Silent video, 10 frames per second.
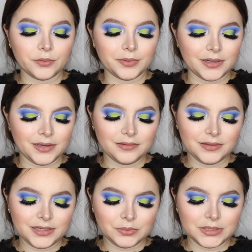but I
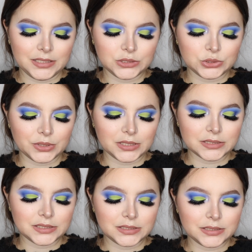like really enjoy
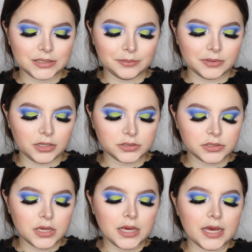this lip gloss.
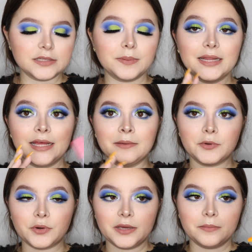It's by Lime
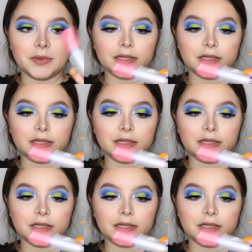Crime.